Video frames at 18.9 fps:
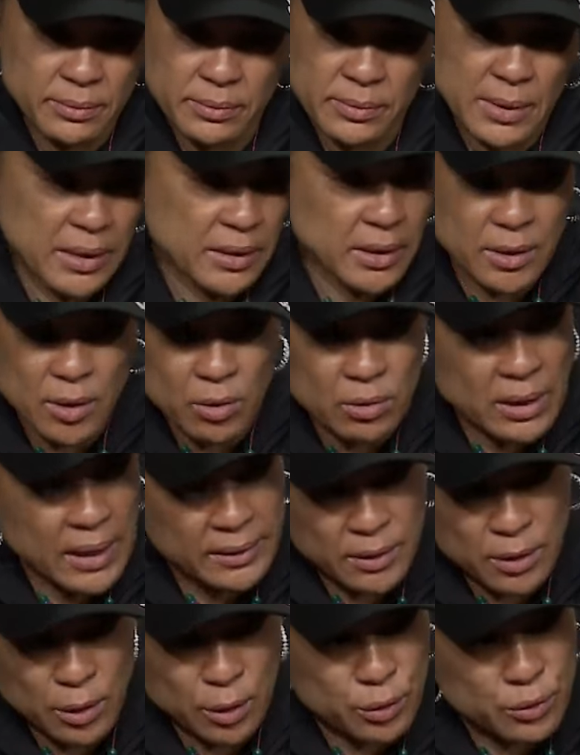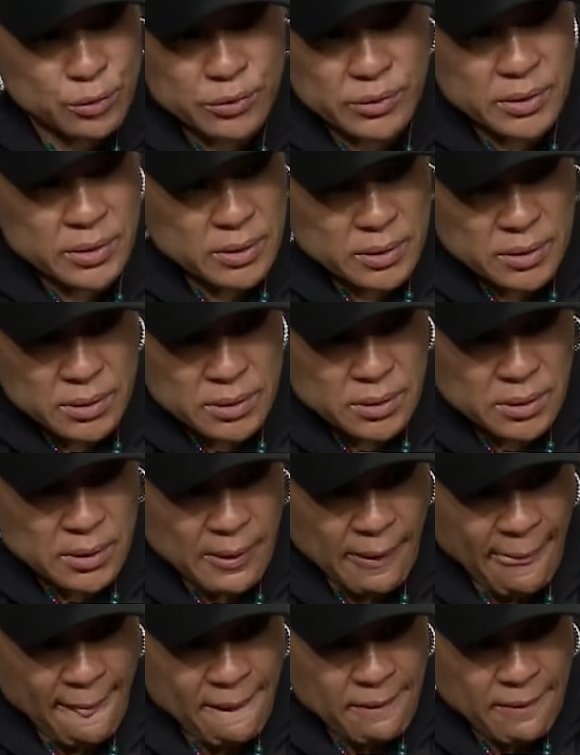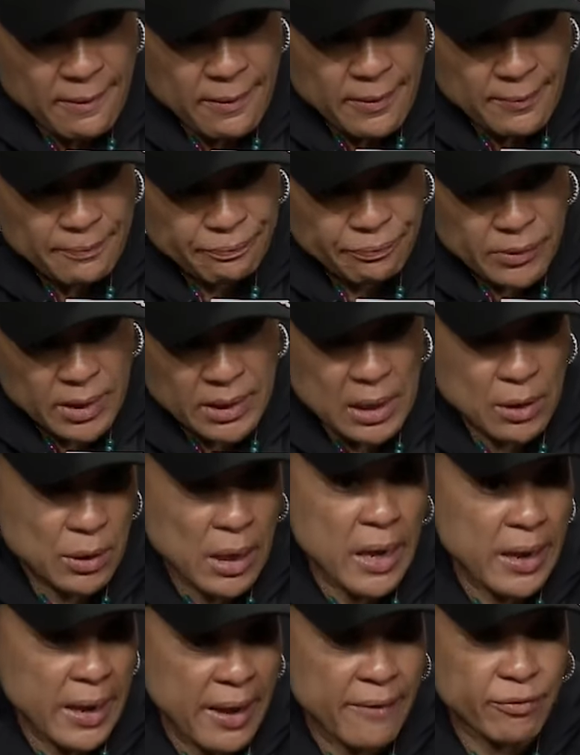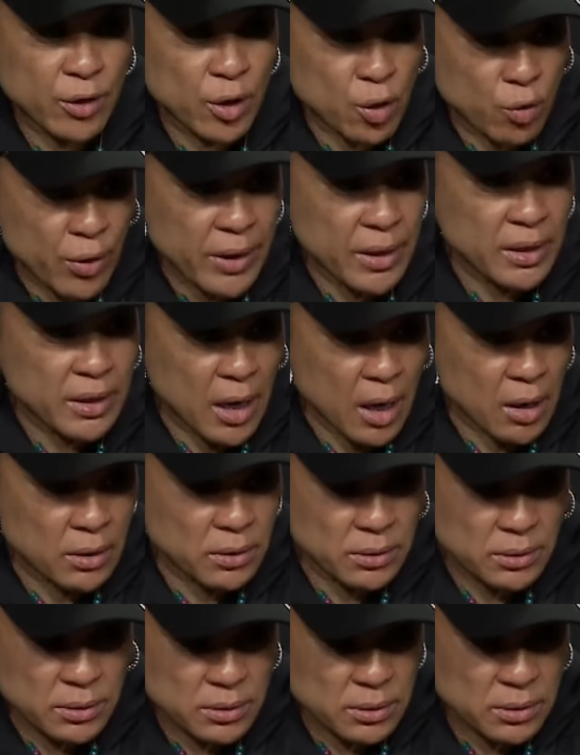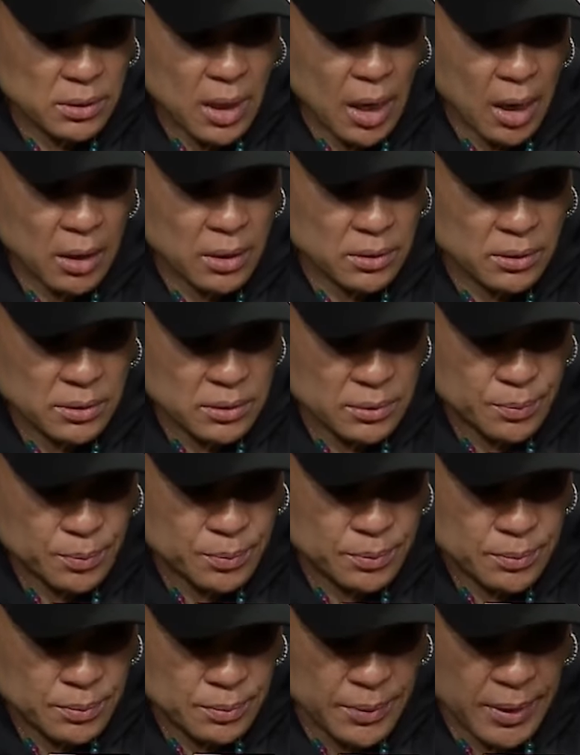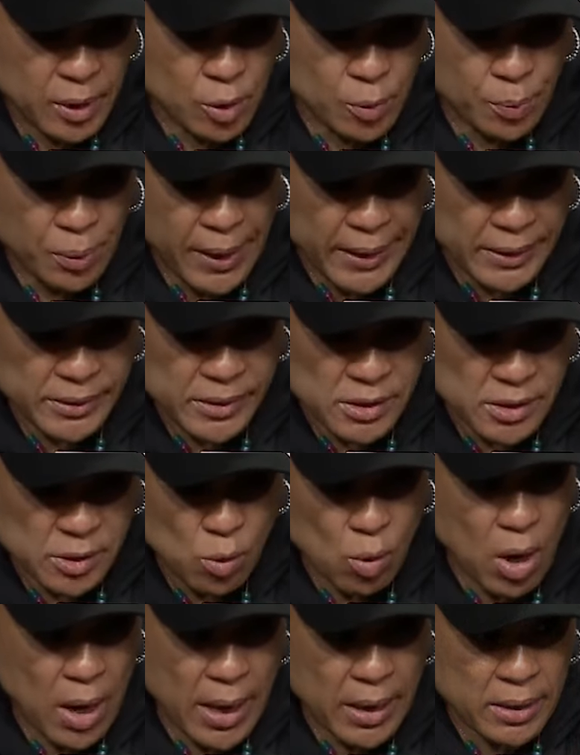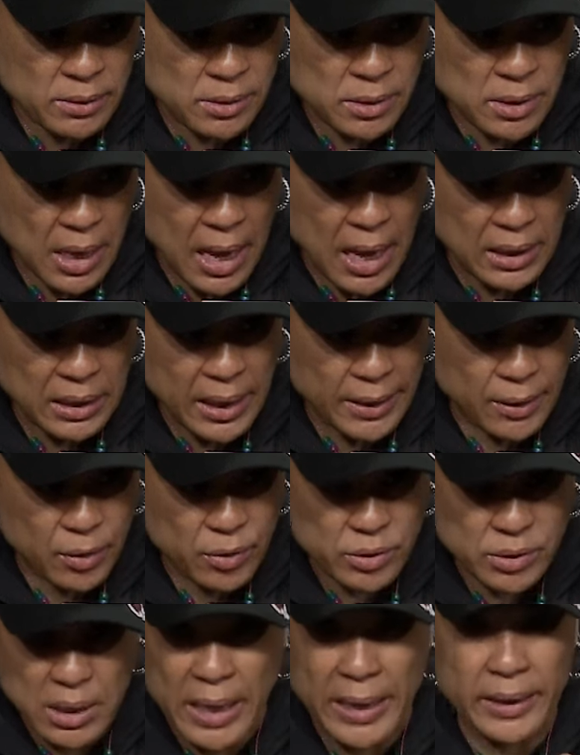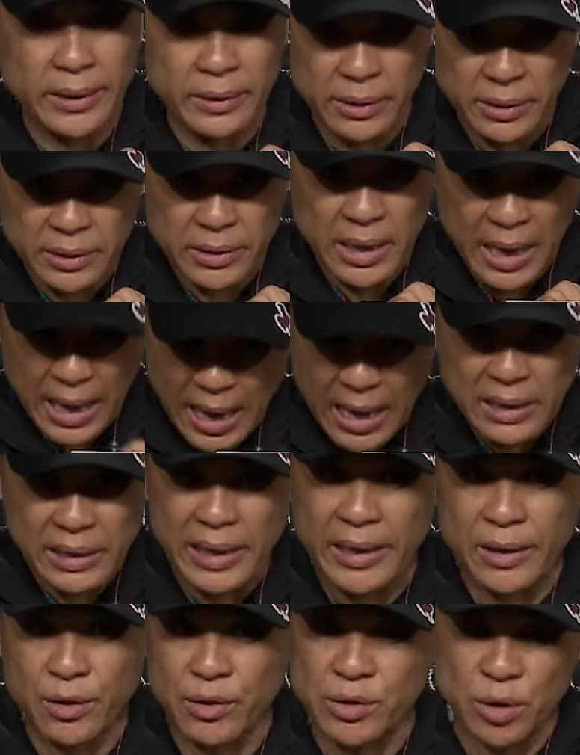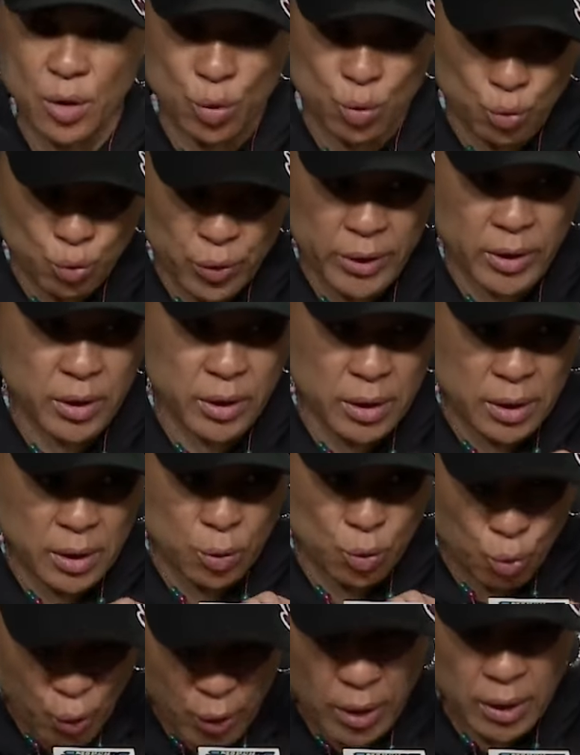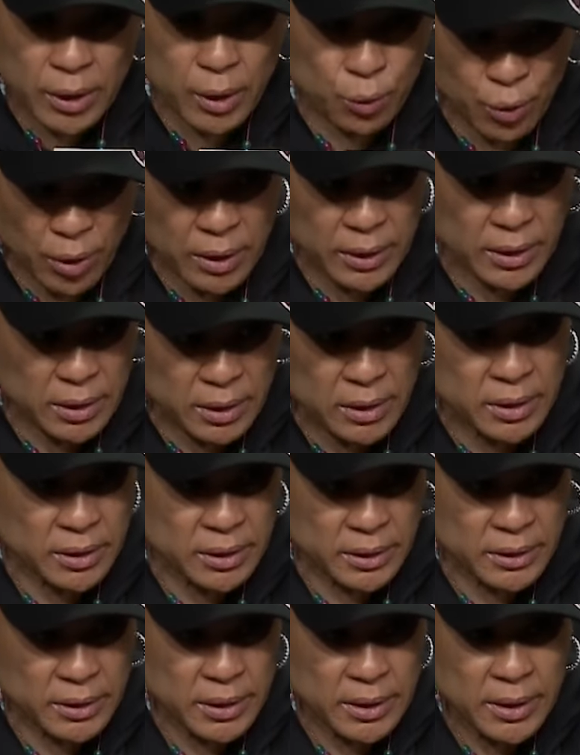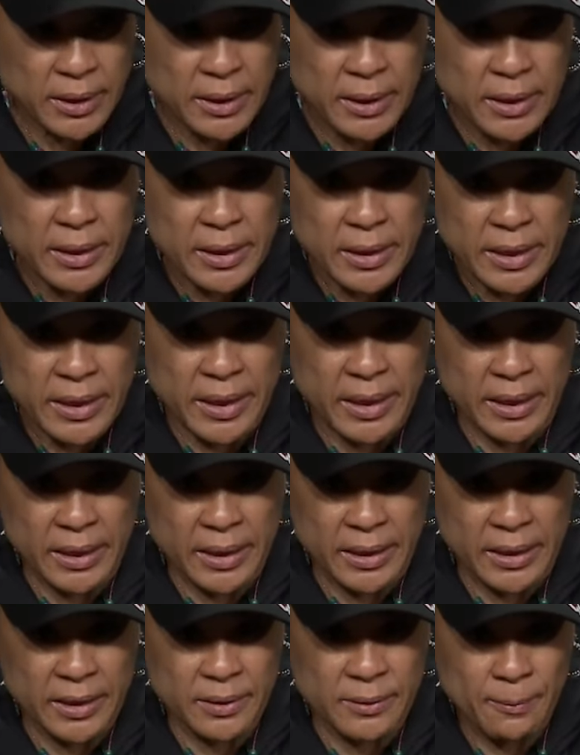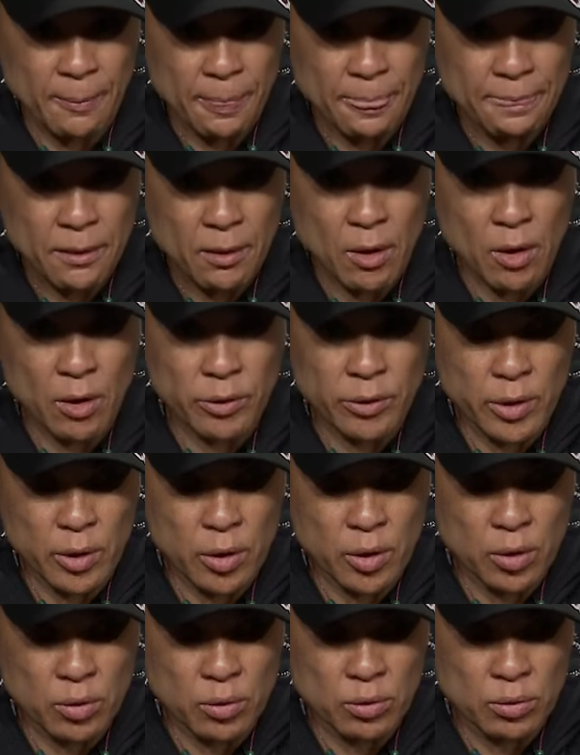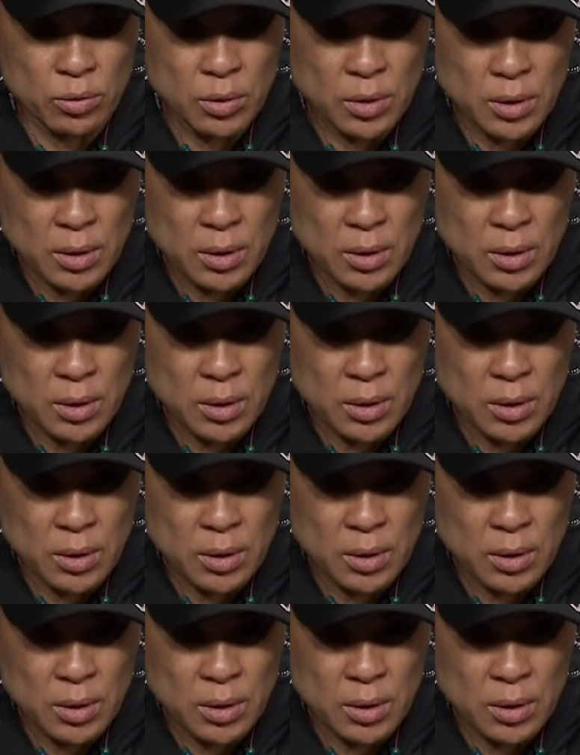that they don't like to lose. And I have to credit our male practice squad, the highlighters. Like, the highlighters are really, really, really good. And although